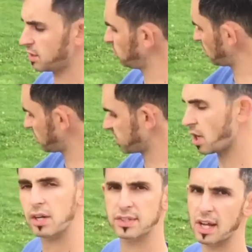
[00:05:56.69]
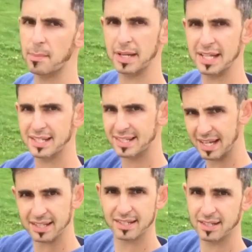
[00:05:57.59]
You just start it up and it
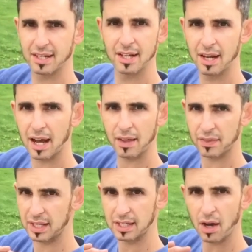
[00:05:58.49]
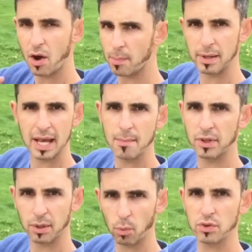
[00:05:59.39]
sits at the RPM
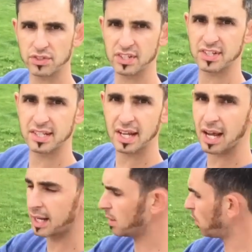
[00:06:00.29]
that it wants to sit at and